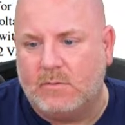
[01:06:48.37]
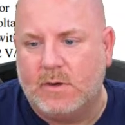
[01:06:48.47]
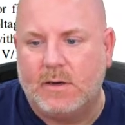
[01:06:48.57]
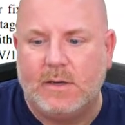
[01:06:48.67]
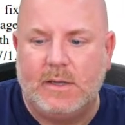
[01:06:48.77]

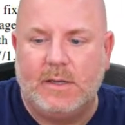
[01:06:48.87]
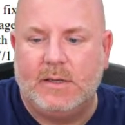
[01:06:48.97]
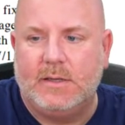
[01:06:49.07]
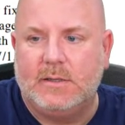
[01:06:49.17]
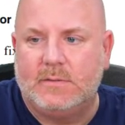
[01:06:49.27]
where
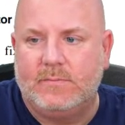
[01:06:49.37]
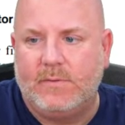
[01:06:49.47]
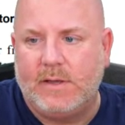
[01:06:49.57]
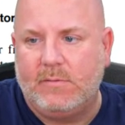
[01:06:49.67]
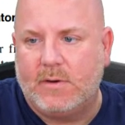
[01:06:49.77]
is
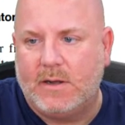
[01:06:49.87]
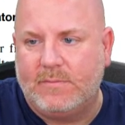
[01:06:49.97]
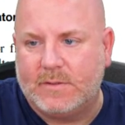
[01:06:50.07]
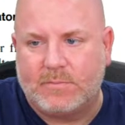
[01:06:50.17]
VREF?